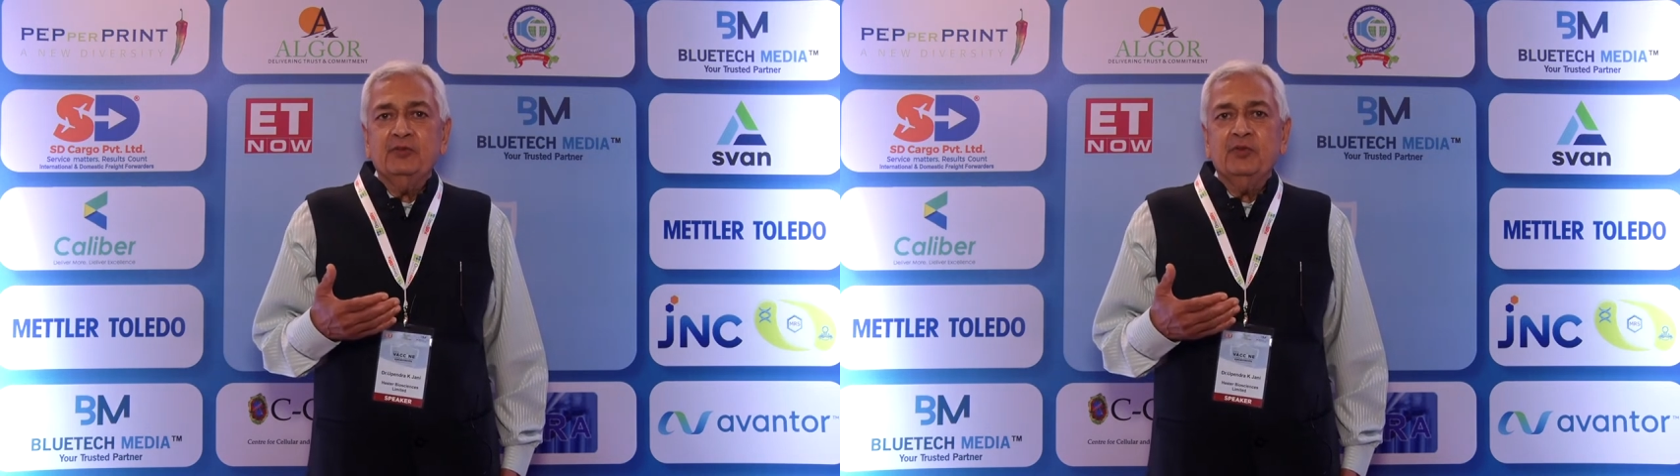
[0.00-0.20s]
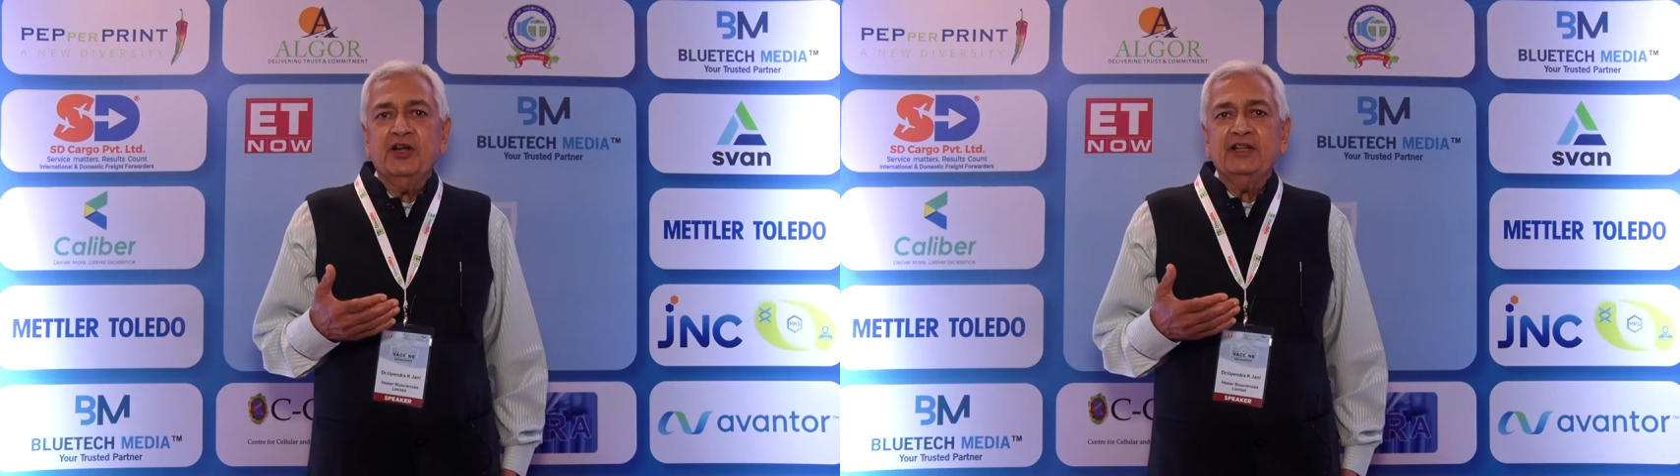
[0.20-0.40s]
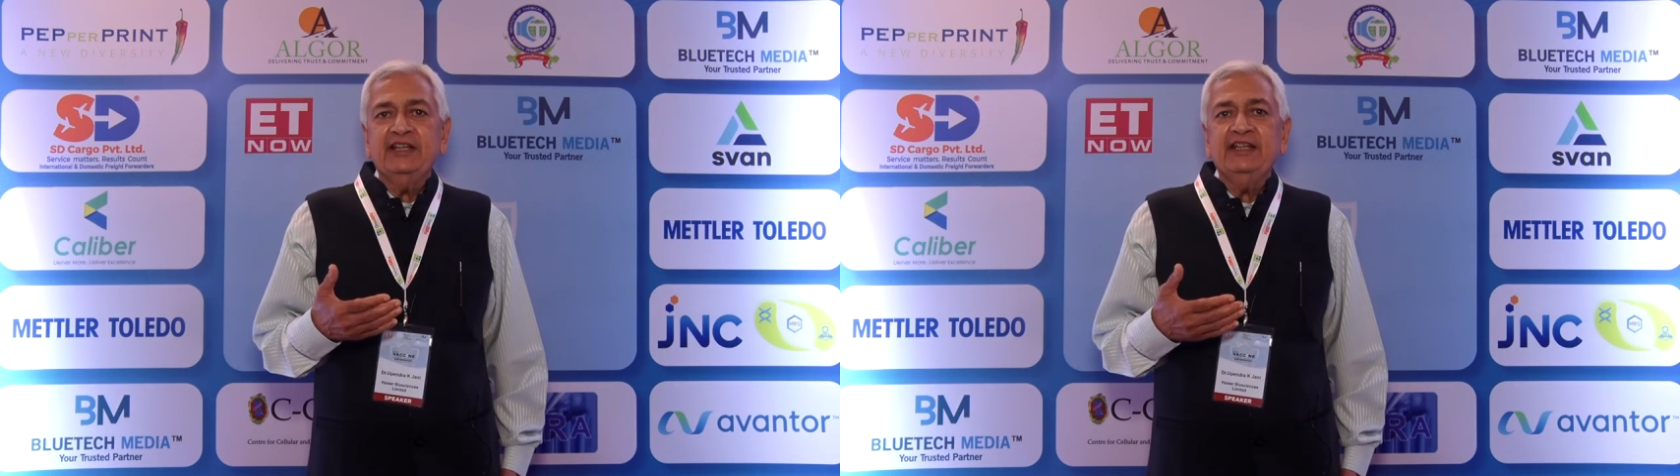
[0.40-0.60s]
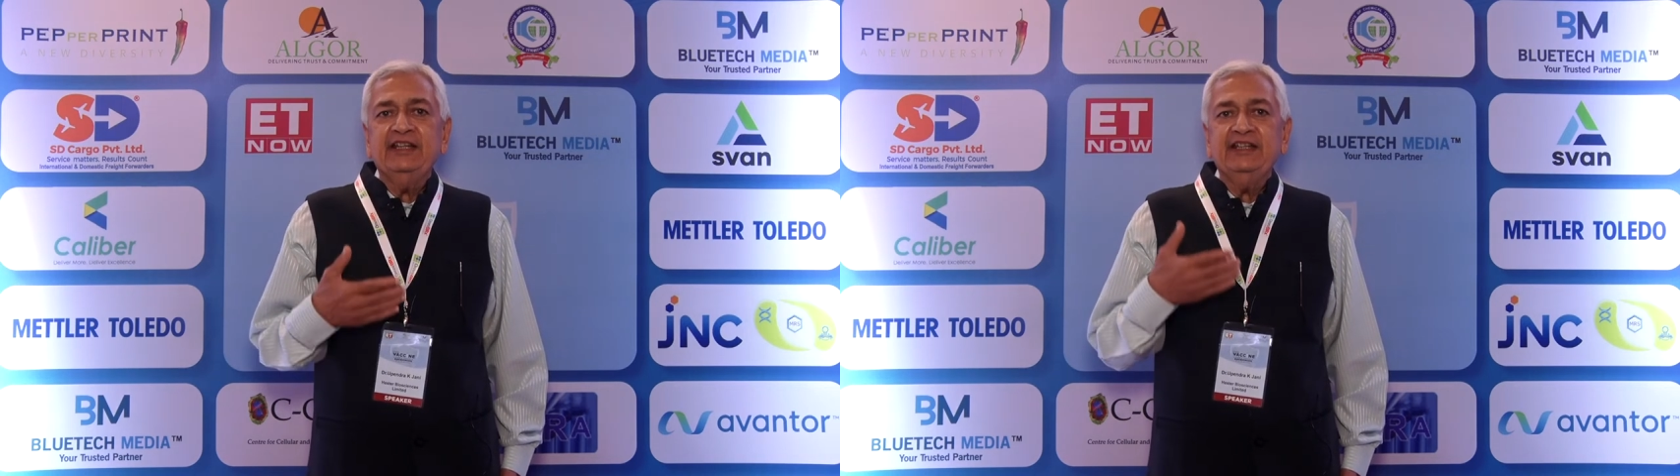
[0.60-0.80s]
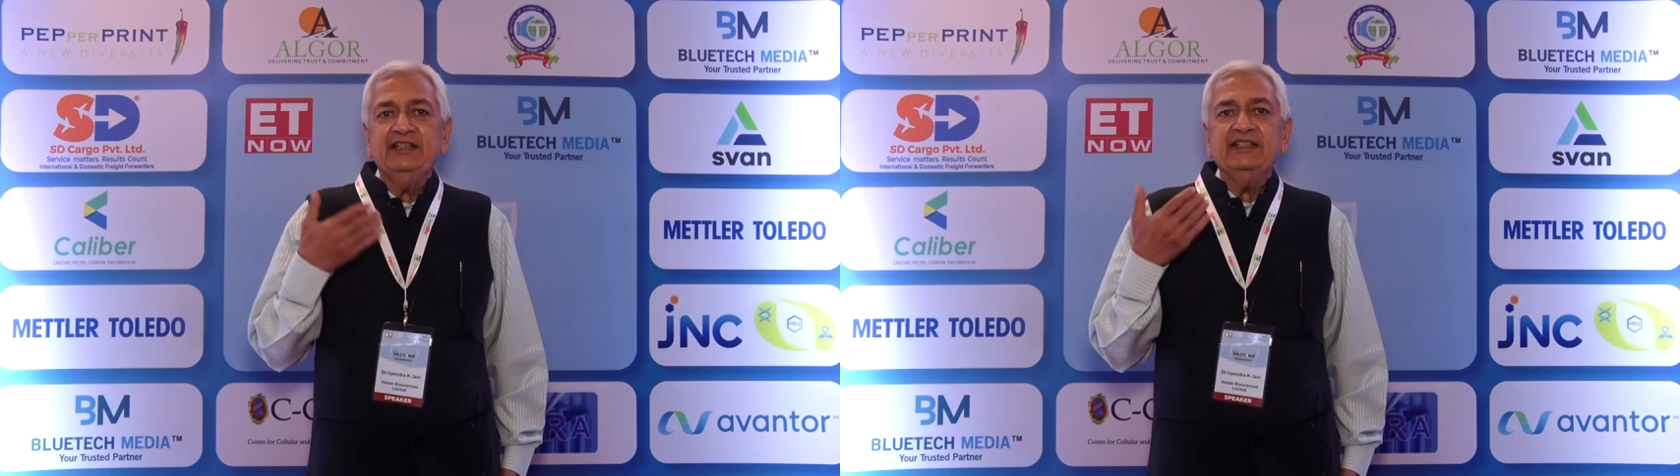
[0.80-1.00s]
for
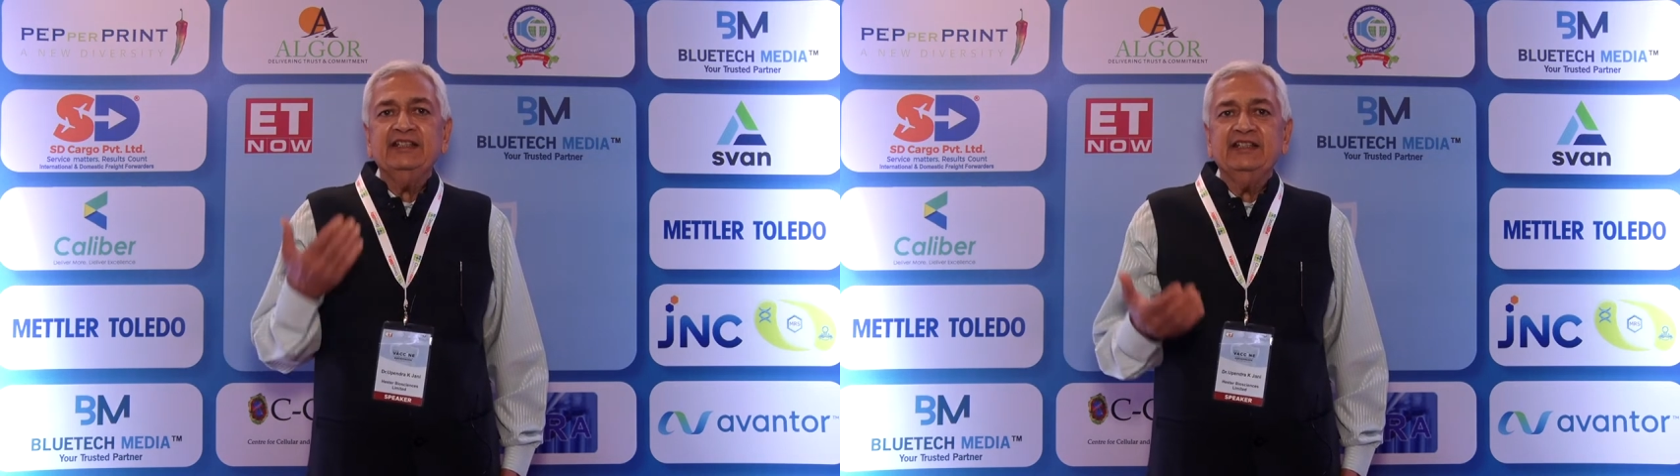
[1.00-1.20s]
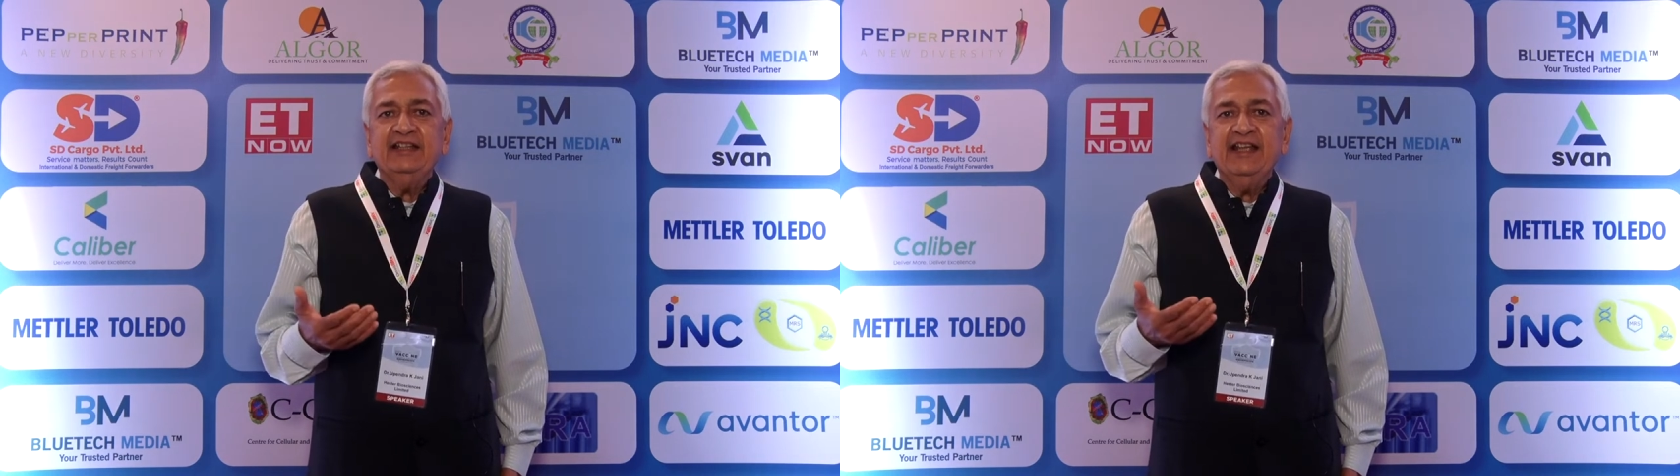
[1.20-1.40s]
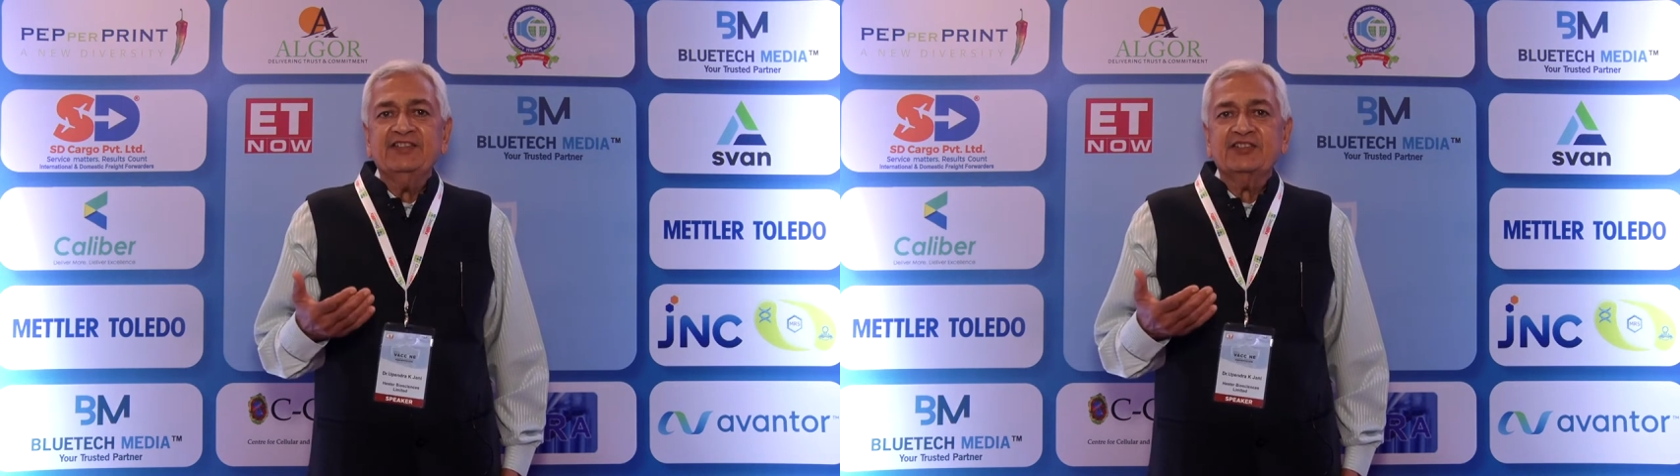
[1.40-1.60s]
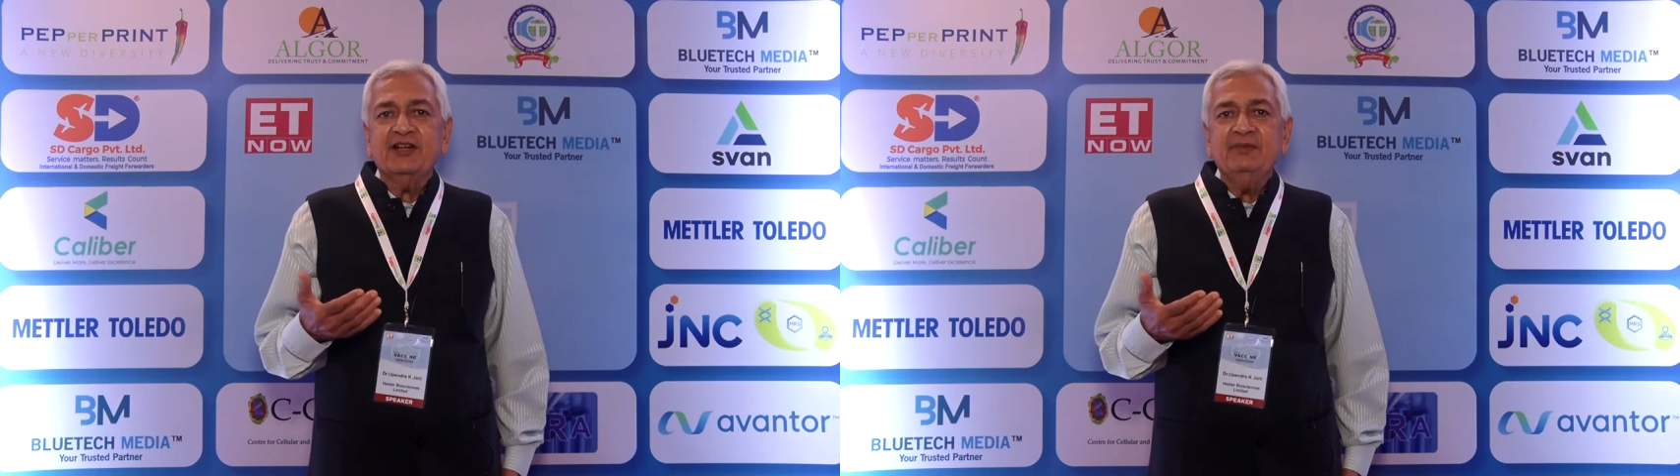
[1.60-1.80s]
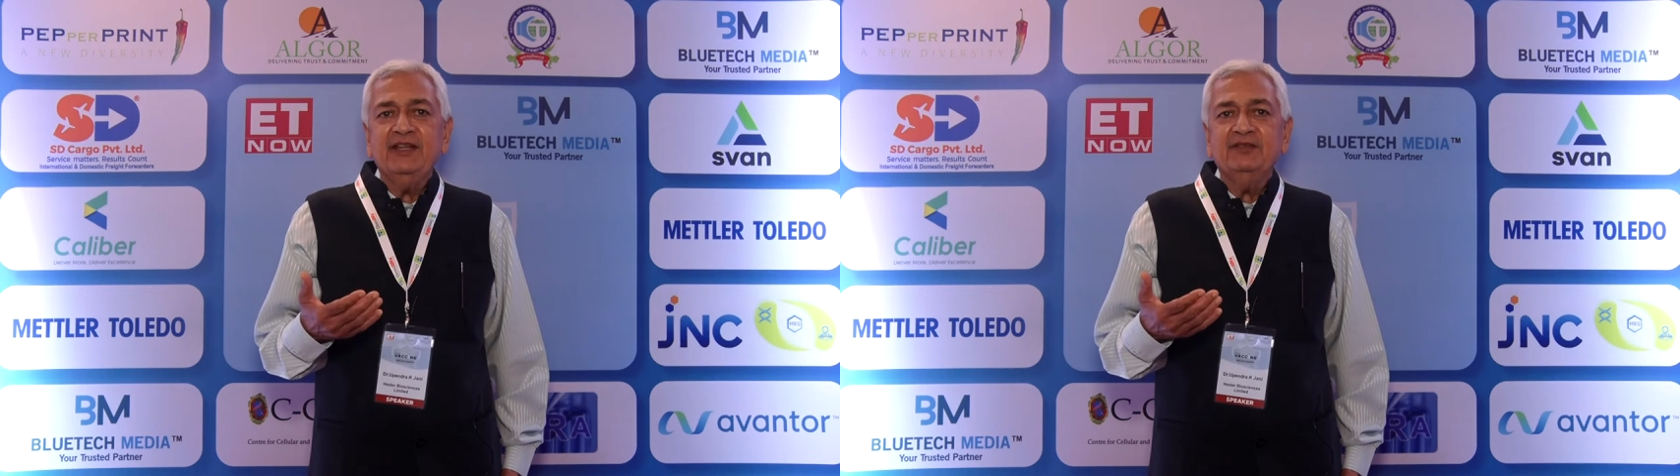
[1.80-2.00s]
the next
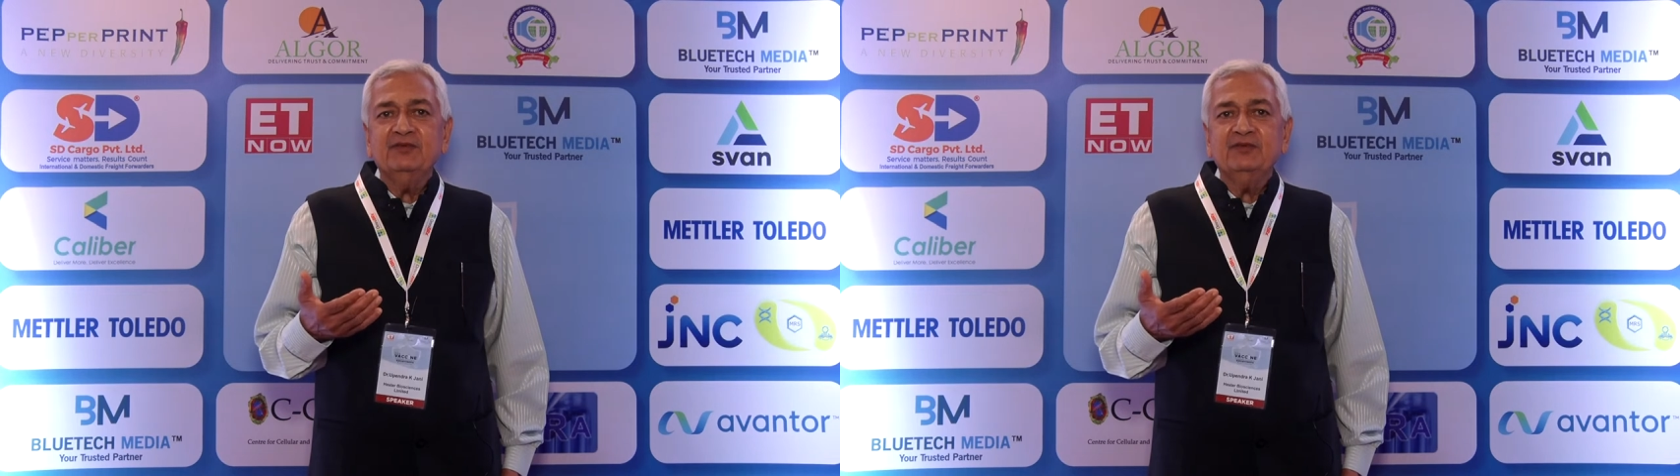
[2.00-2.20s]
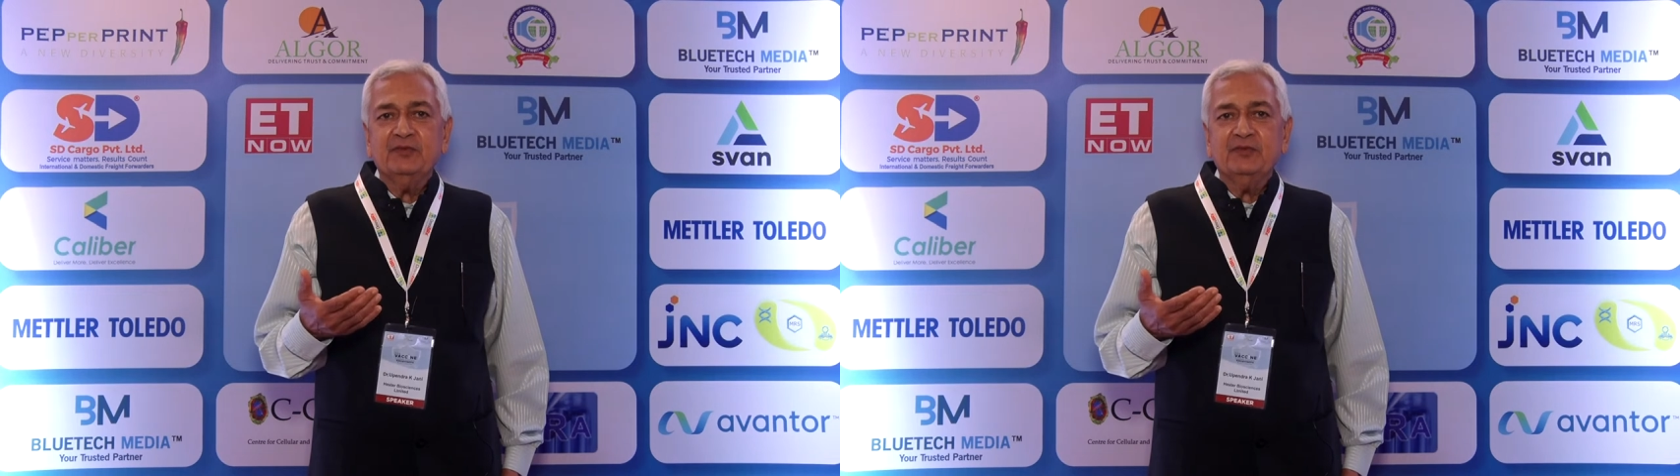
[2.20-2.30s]
coming